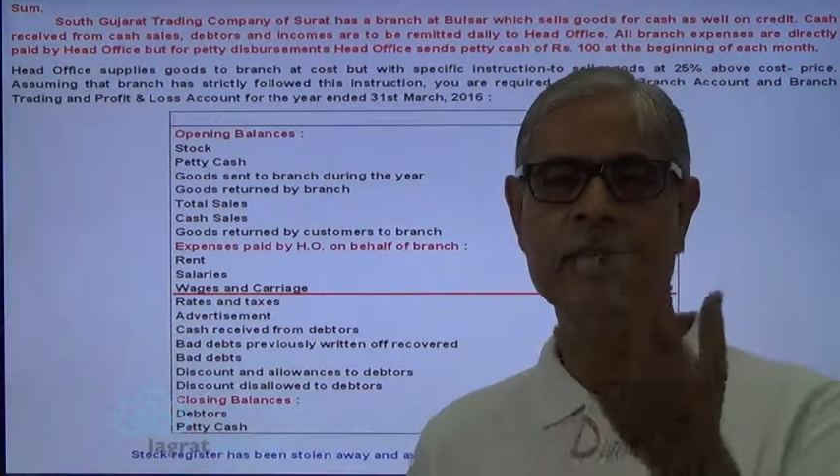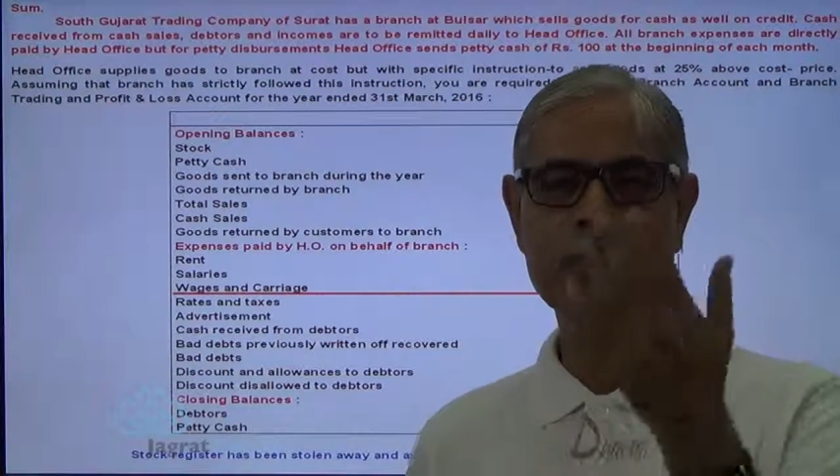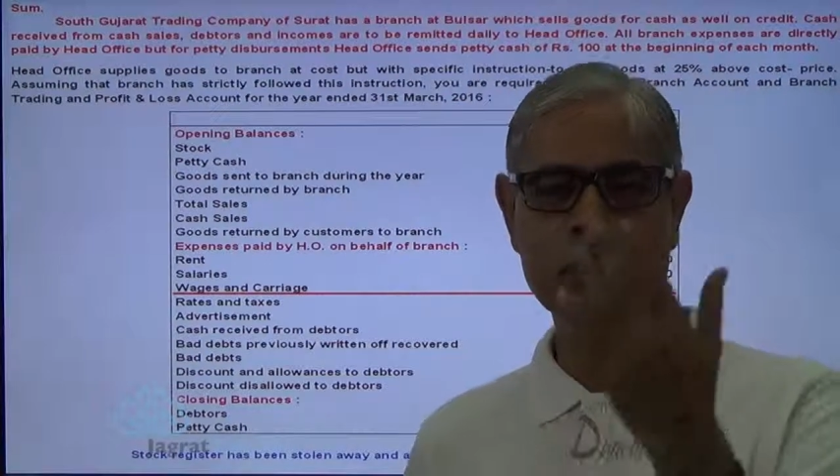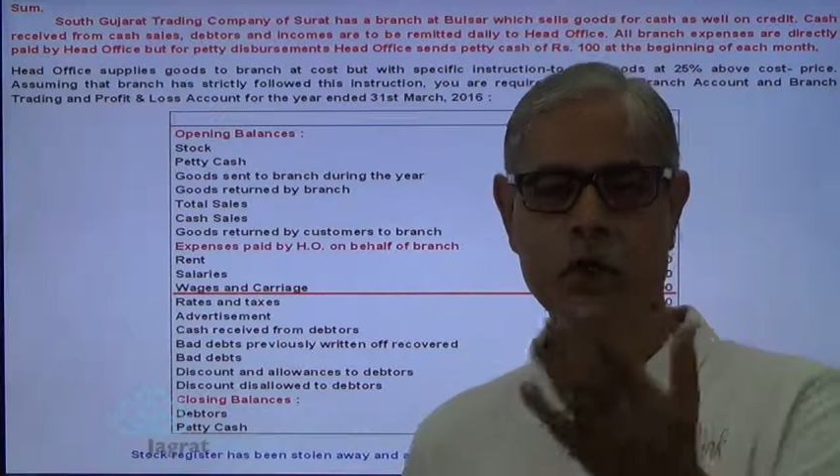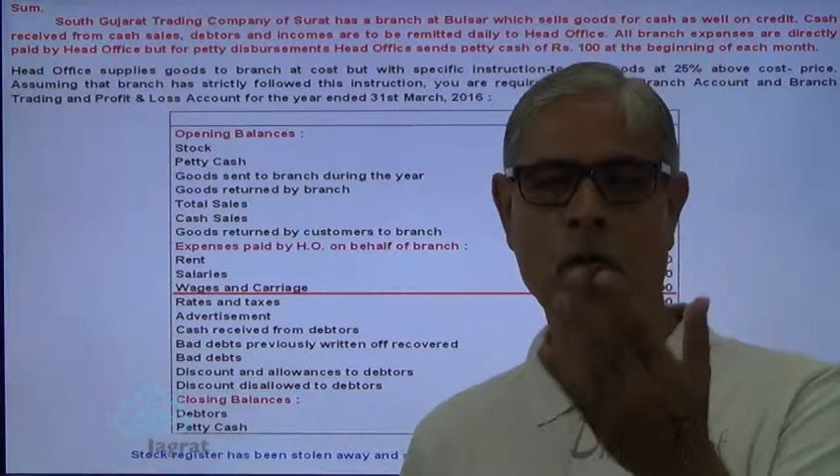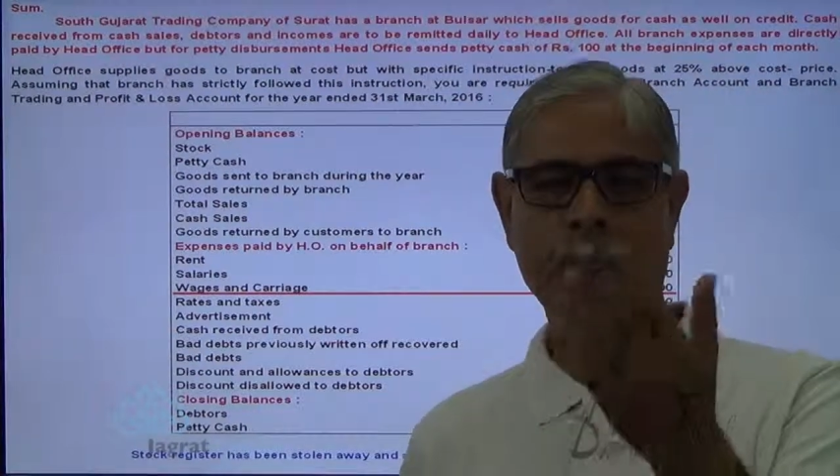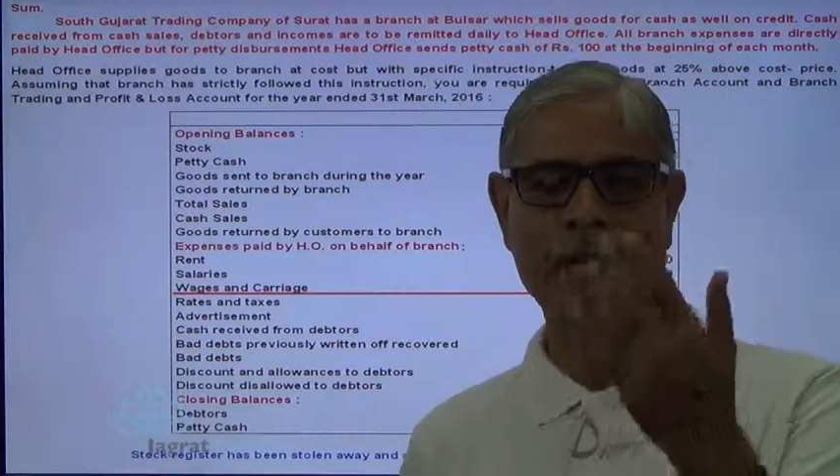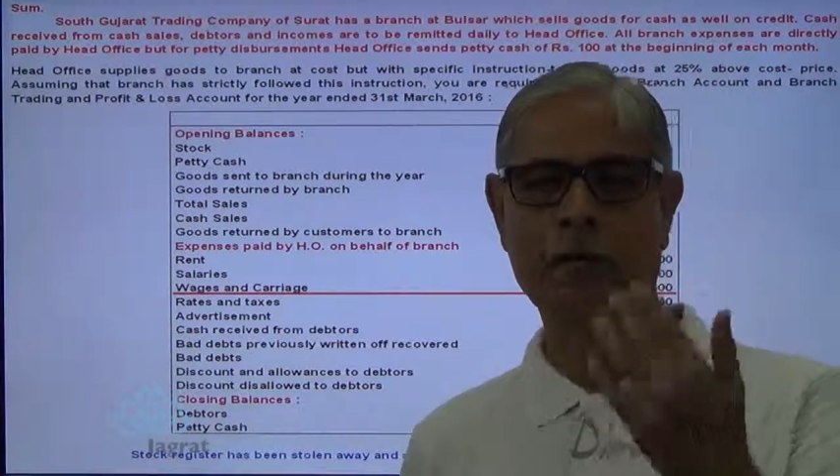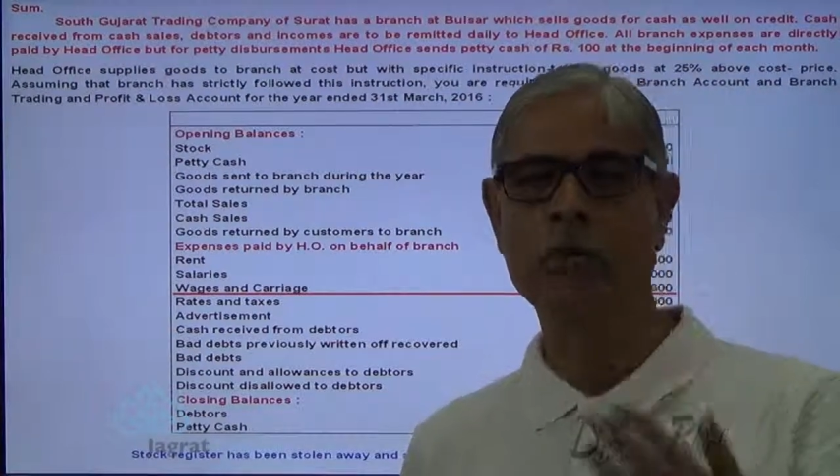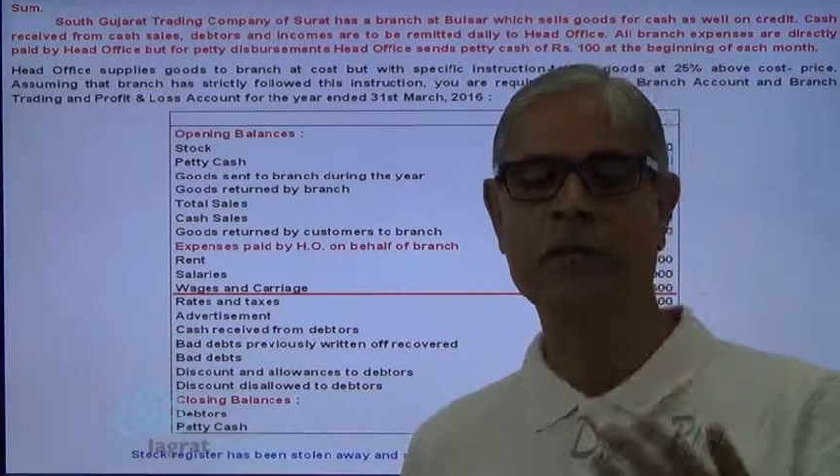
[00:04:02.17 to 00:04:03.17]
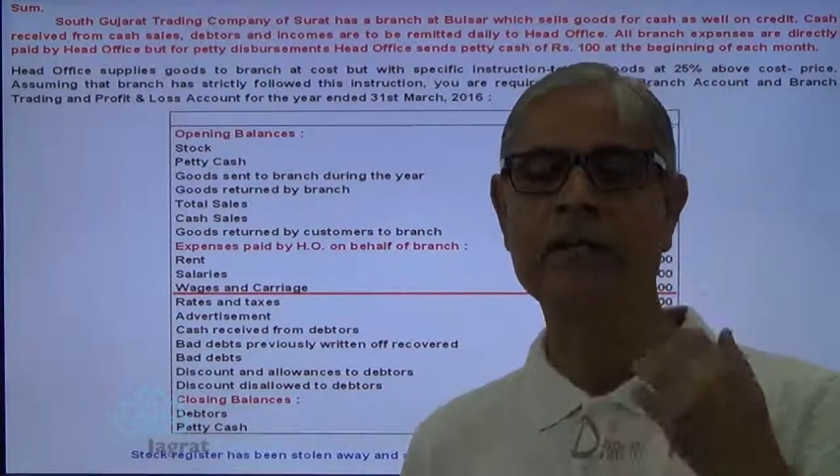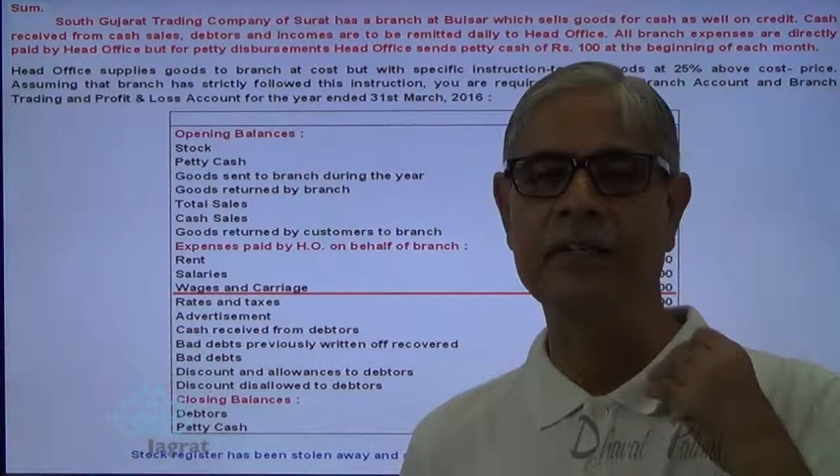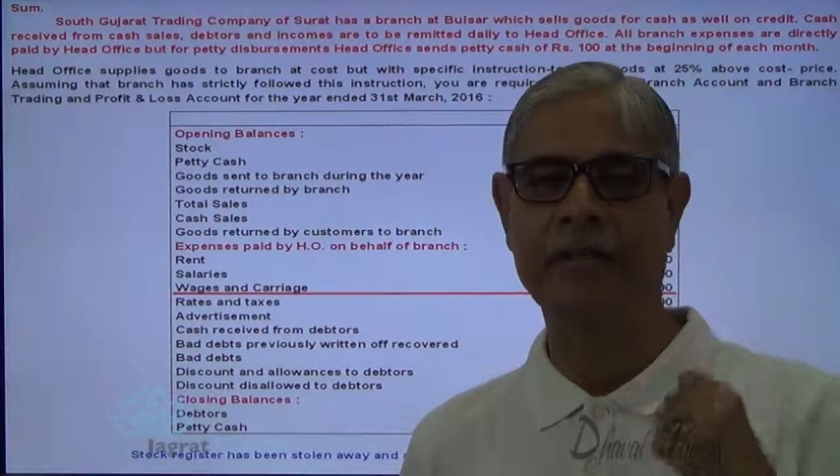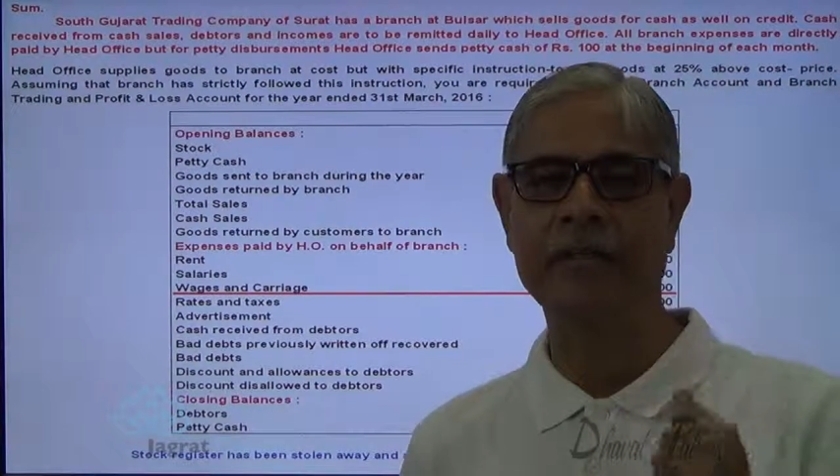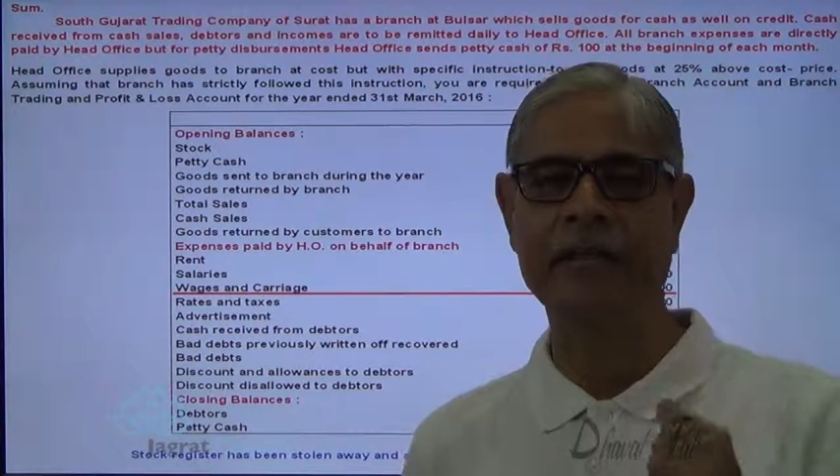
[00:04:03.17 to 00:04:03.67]
stock account and
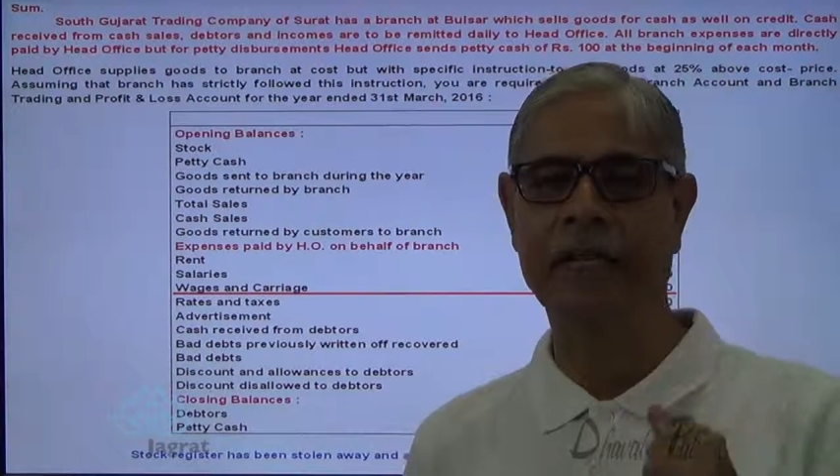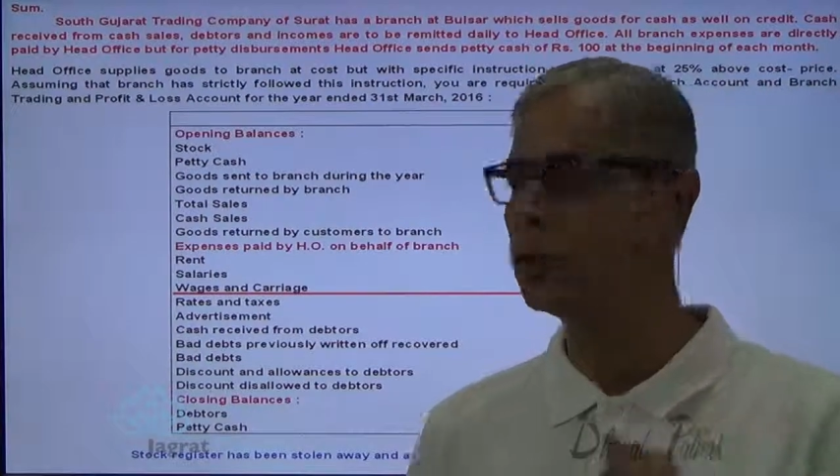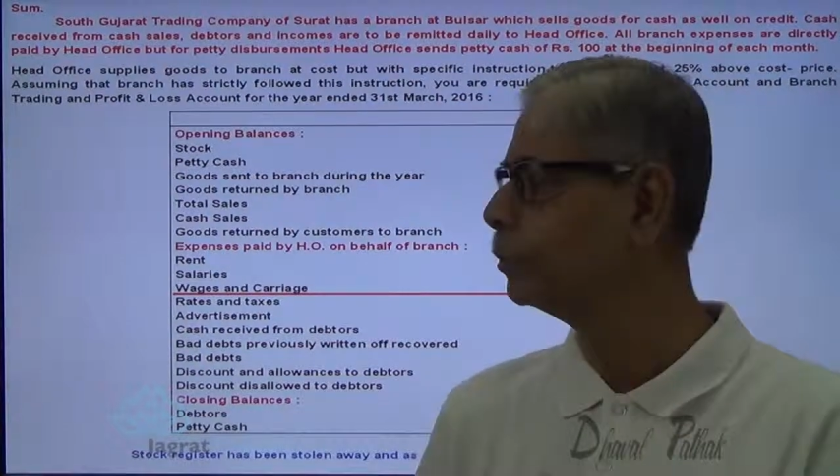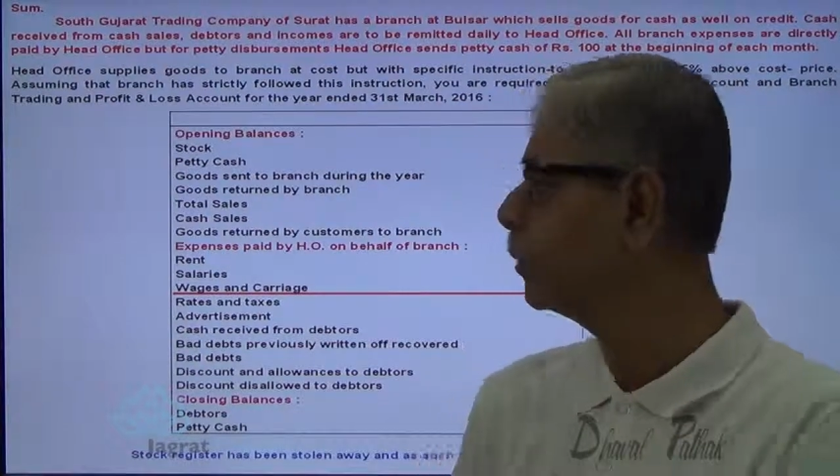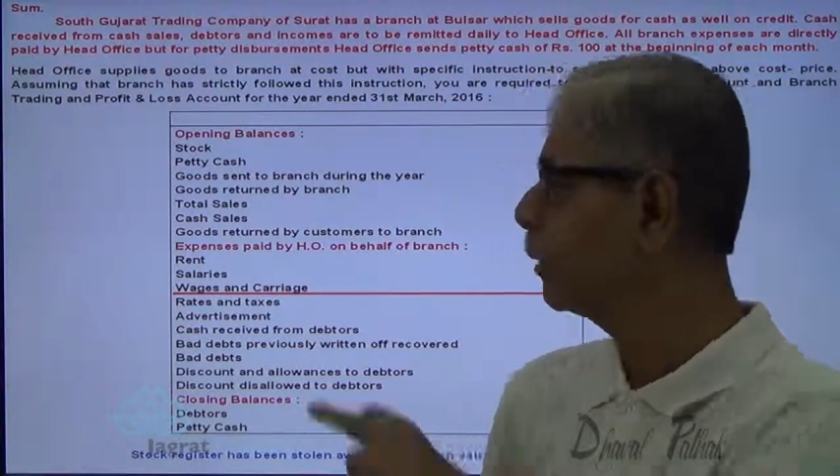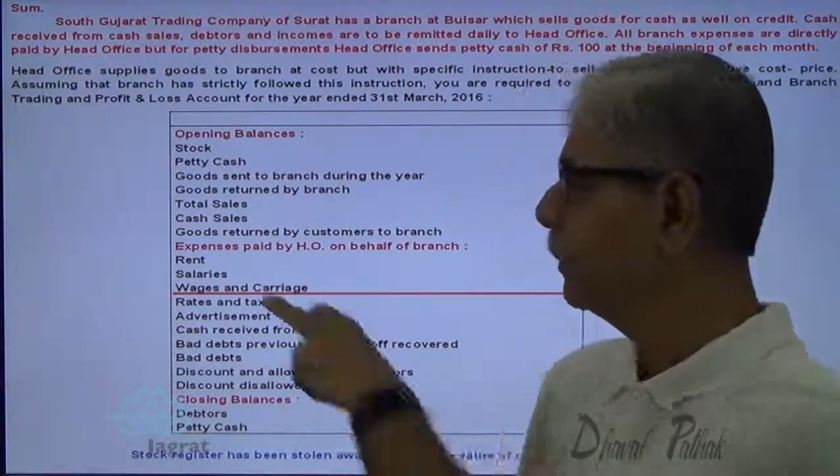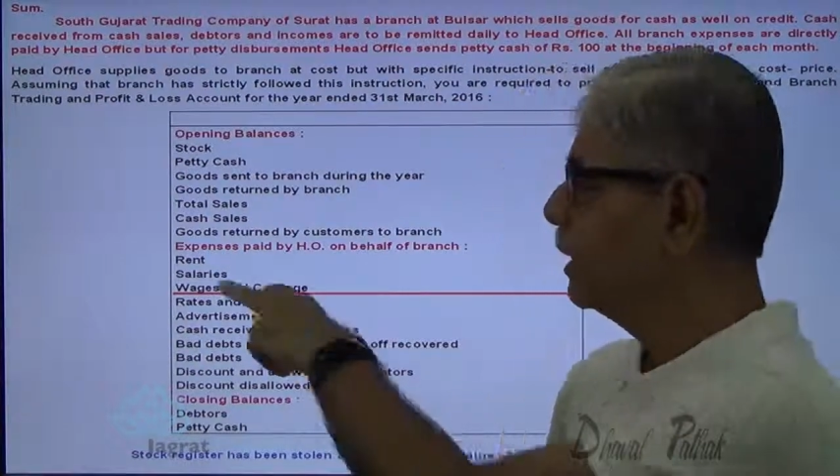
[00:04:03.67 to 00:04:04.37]
trading account